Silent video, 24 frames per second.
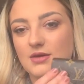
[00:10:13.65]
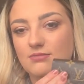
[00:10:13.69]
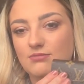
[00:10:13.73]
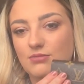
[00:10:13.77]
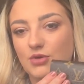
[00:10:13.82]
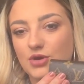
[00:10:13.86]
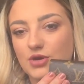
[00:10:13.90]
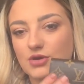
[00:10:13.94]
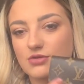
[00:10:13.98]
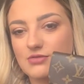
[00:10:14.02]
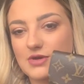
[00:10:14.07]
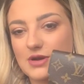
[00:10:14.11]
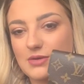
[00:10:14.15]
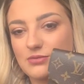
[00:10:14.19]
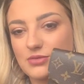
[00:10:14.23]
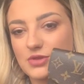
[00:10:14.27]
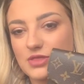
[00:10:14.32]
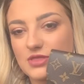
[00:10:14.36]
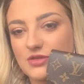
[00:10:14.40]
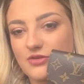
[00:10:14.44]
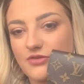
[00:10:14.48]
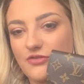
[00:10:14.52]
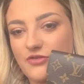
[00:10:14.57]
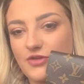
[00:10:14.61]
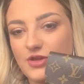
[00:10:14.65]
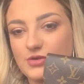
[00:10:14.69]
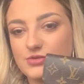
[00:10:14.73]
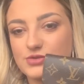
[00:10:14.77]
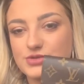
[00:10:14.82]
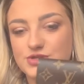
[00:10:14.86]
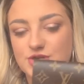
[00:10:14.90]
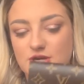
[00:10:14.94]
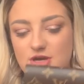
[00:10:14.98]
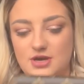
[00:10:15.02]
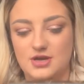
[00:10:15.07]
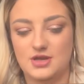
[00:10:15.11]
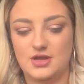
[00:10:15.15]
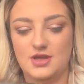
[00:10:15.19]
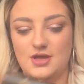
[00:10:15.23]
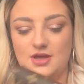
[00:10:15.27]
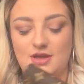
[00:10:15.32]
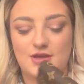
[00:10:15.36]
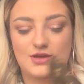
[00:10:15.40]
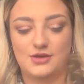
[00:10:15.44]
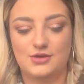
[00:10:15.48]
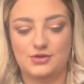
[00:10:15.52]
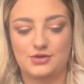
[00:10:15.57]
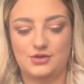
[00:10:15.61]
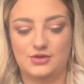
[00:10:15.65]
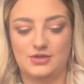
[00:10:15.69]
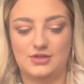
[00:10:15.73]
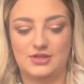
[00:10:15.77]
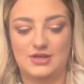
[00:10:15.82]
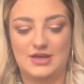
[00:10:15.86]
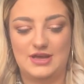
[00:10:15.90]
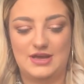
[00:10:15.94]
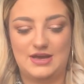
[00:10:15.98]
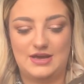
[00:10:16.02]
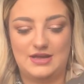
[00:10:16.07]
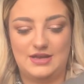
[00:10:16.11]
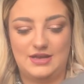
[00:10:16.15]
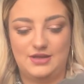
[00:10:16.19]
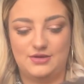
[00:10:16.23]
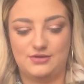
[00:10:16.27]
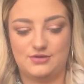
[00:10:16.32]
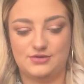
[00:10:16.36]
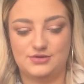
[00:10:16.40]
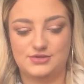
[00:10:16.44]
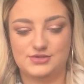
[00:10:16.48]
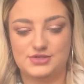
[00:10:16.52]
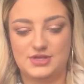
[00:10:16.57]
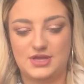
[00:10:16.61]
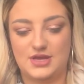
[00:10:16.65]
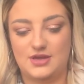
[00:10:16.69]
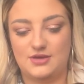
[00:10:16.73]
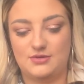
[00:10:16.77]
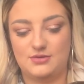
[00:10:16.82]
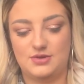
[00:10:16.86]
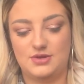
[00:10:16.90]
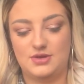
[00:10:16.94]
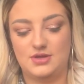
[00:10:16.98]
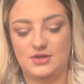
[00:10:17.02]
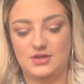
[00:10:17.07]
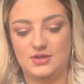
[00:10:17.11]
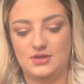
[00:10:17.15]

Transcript: monogram with the fuchsia colour and he also